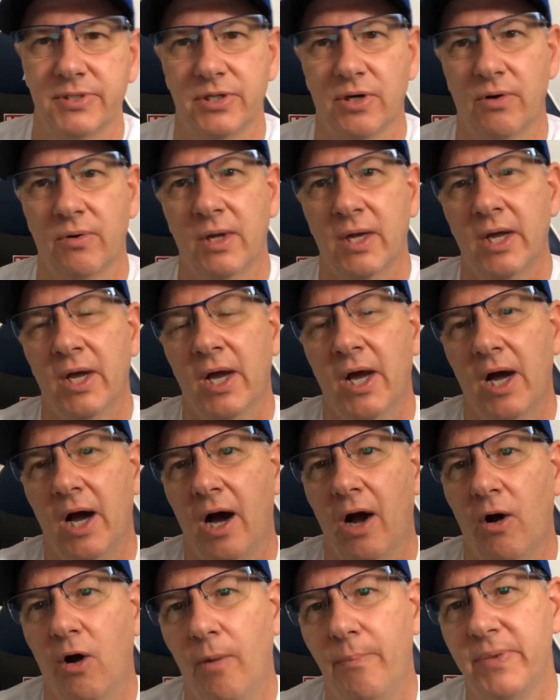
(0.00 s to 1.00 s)
So
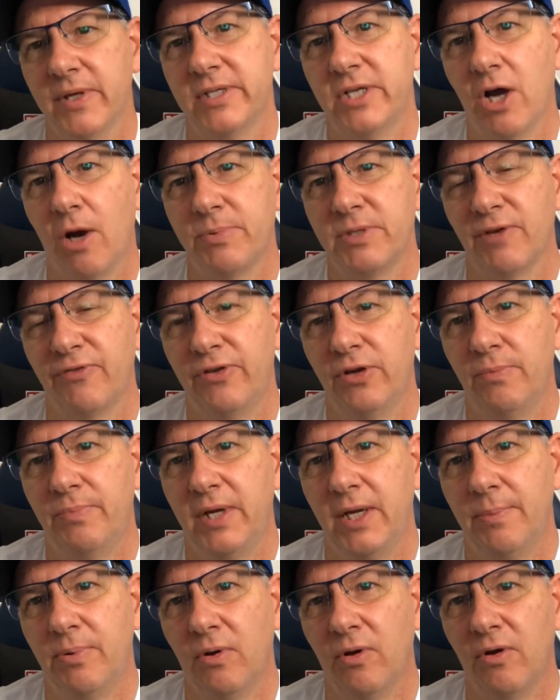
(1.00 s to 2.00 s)
I hope this helps a few
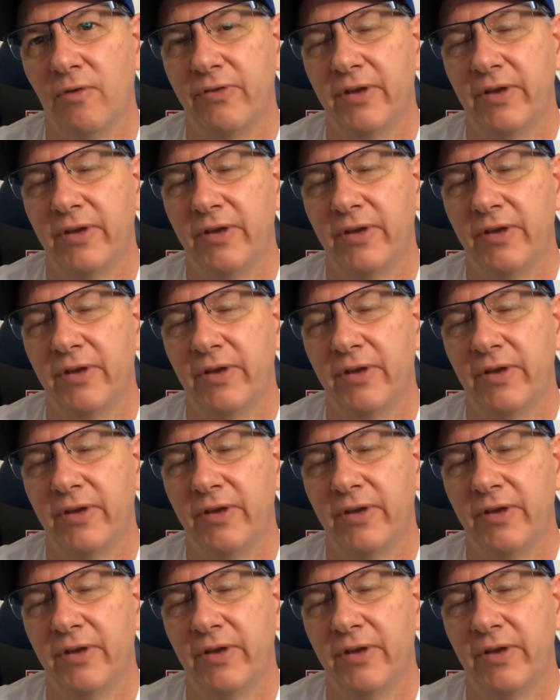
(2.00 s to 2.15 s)
people.